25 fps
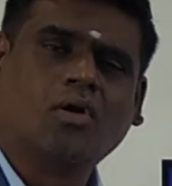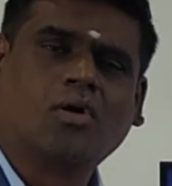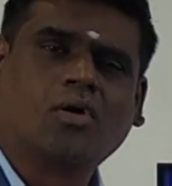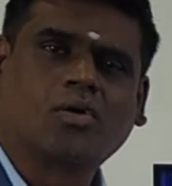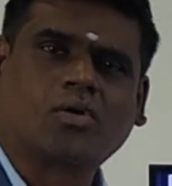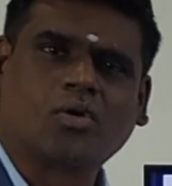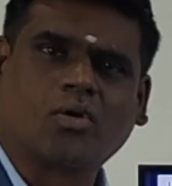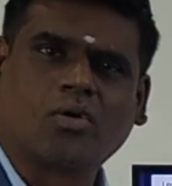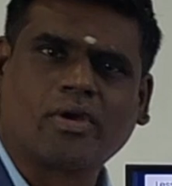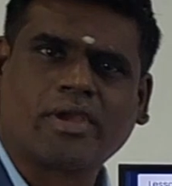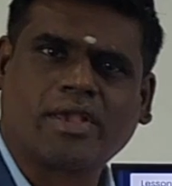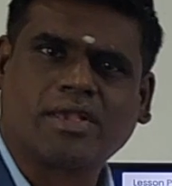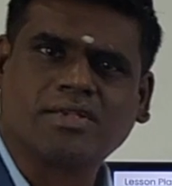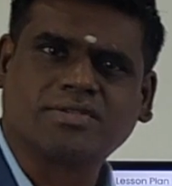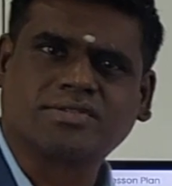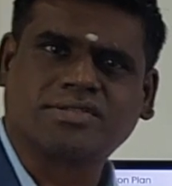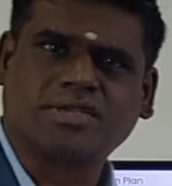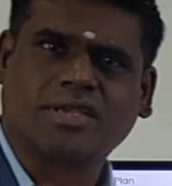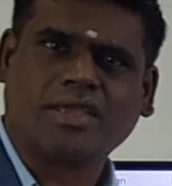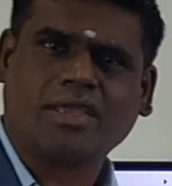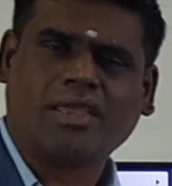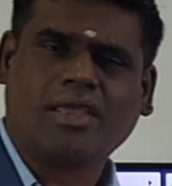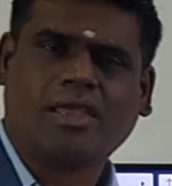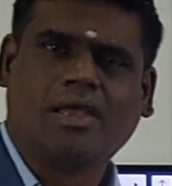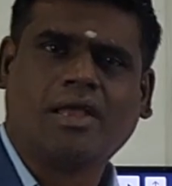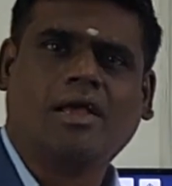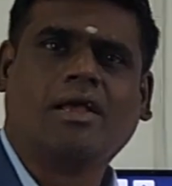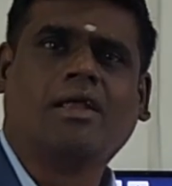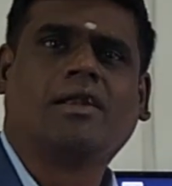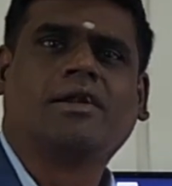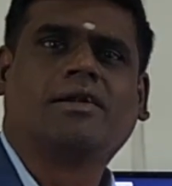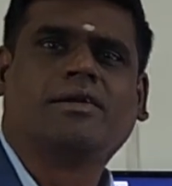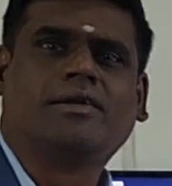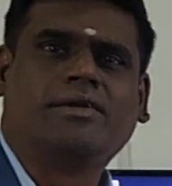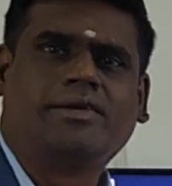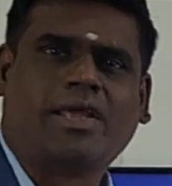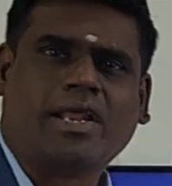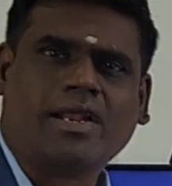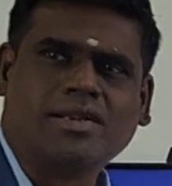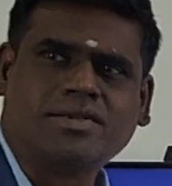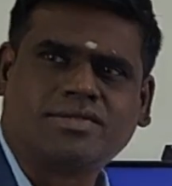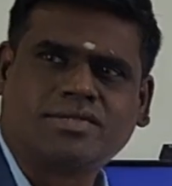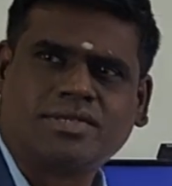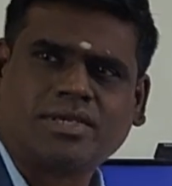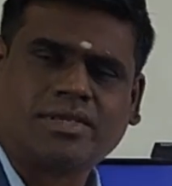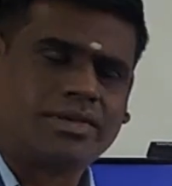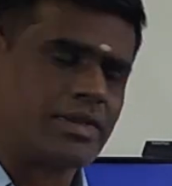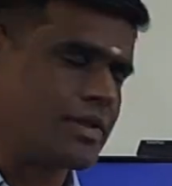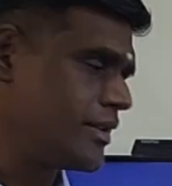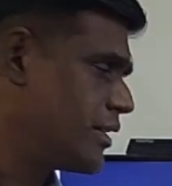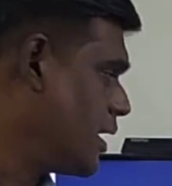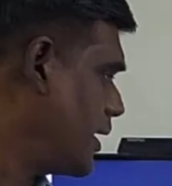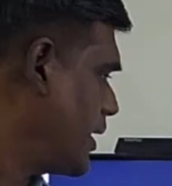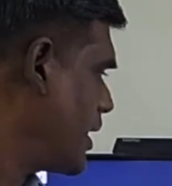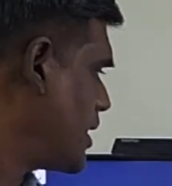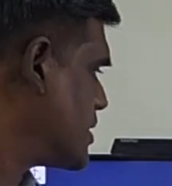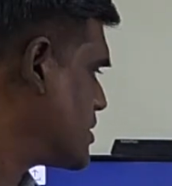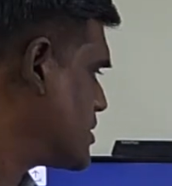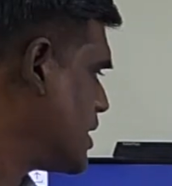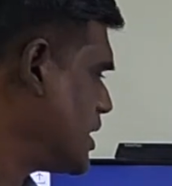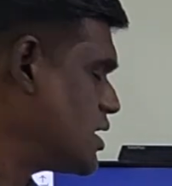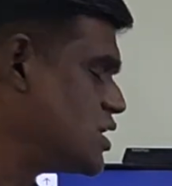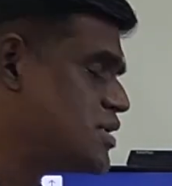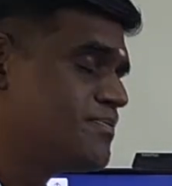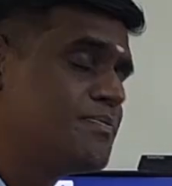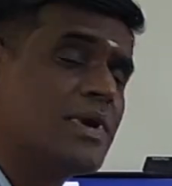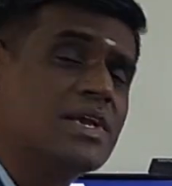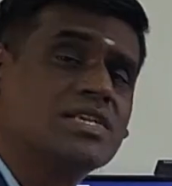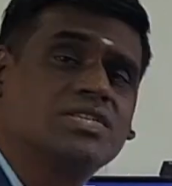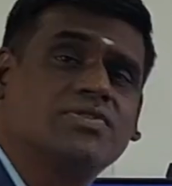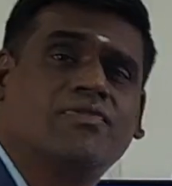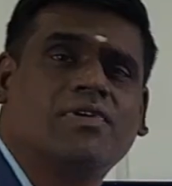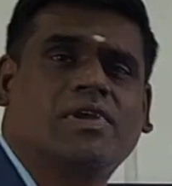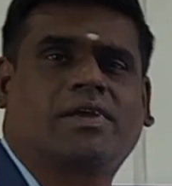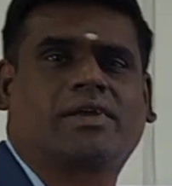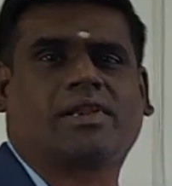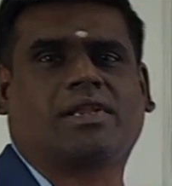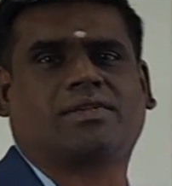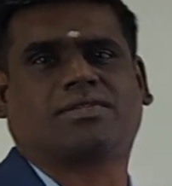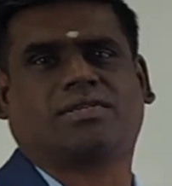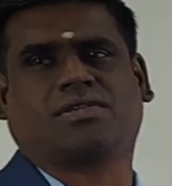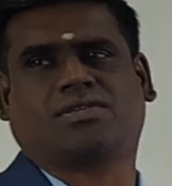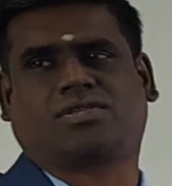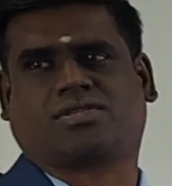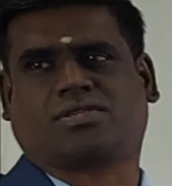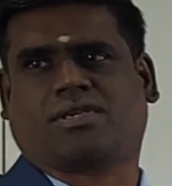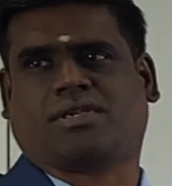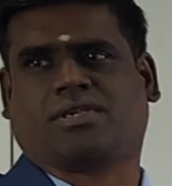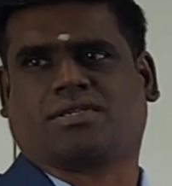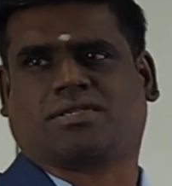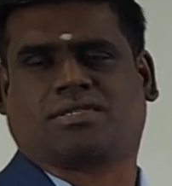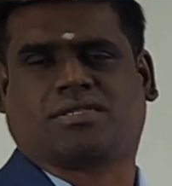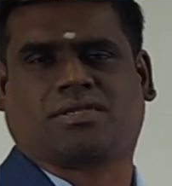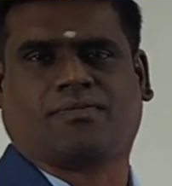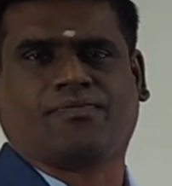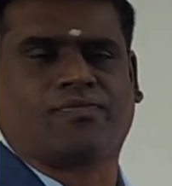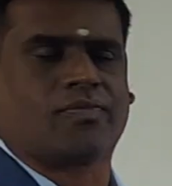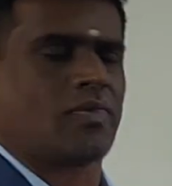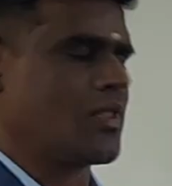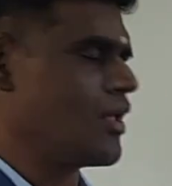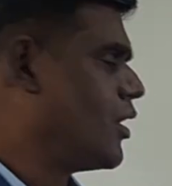Rho is the density, that is the specific resistance.